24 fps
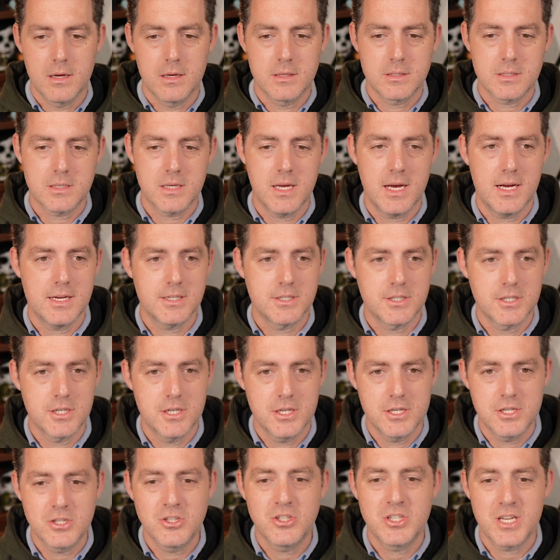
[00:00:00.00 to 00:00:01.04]
slash
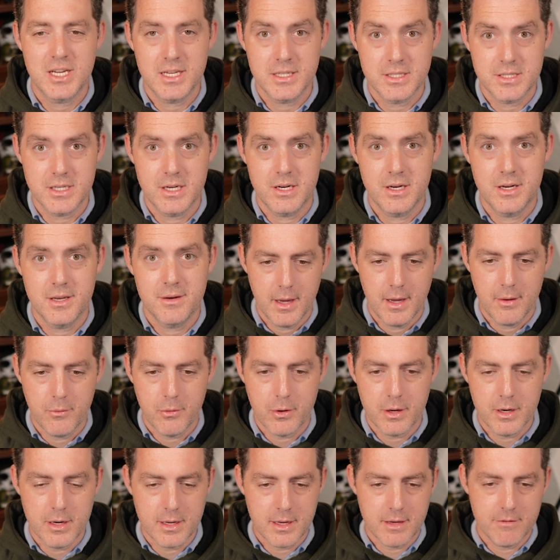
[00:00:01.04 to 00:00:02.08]
JSON. And we're
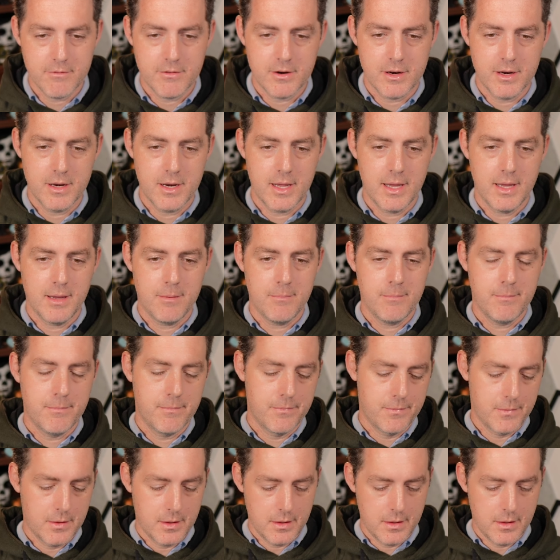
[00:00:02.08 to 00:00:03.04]
gonna give it a name.